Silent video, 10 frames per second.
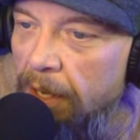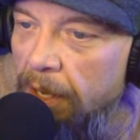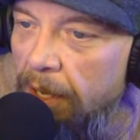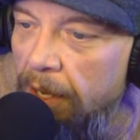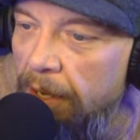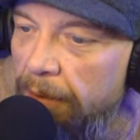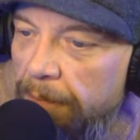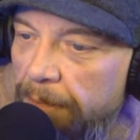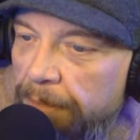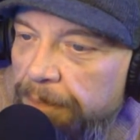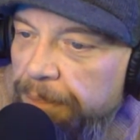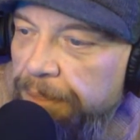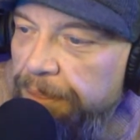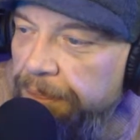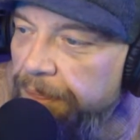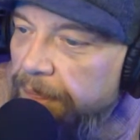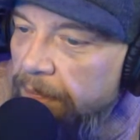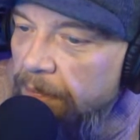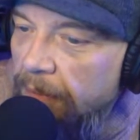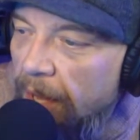Um,
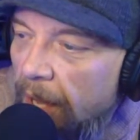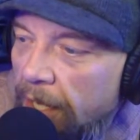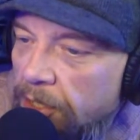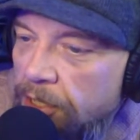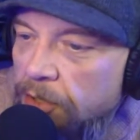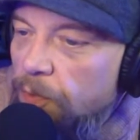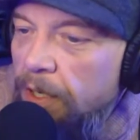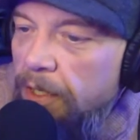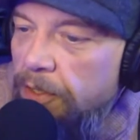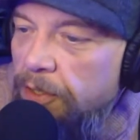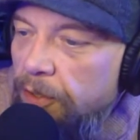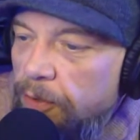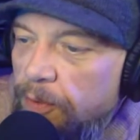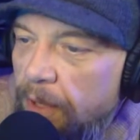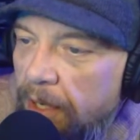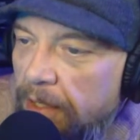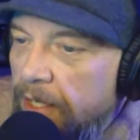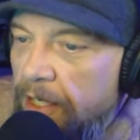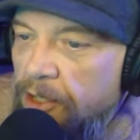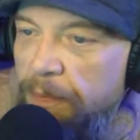I just wanted to
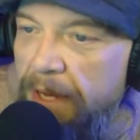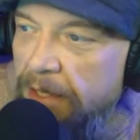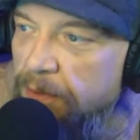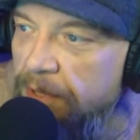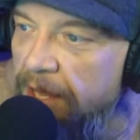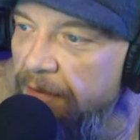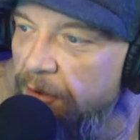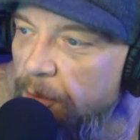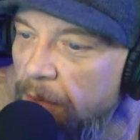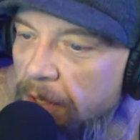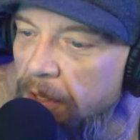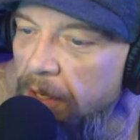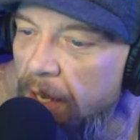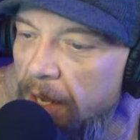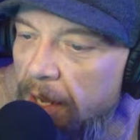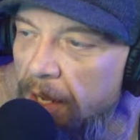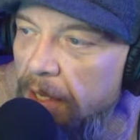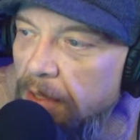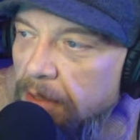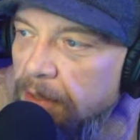touch base with everyone
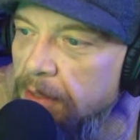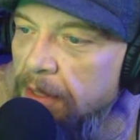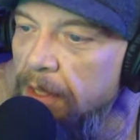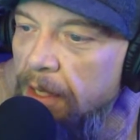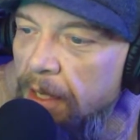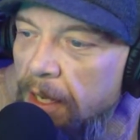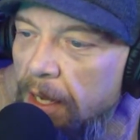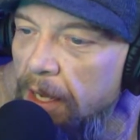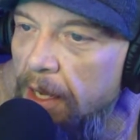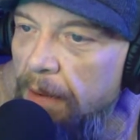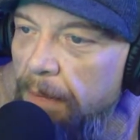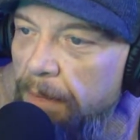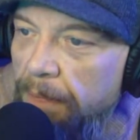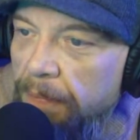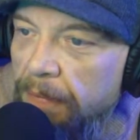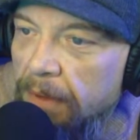and um